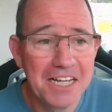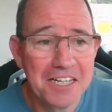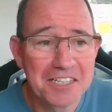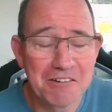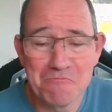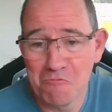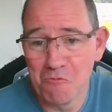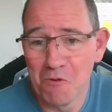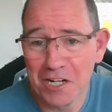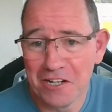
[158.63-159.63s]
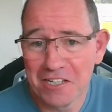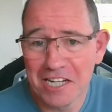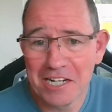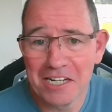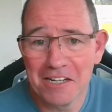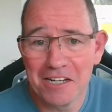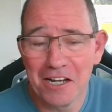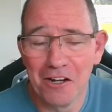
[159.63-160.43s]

so why don't you take a, a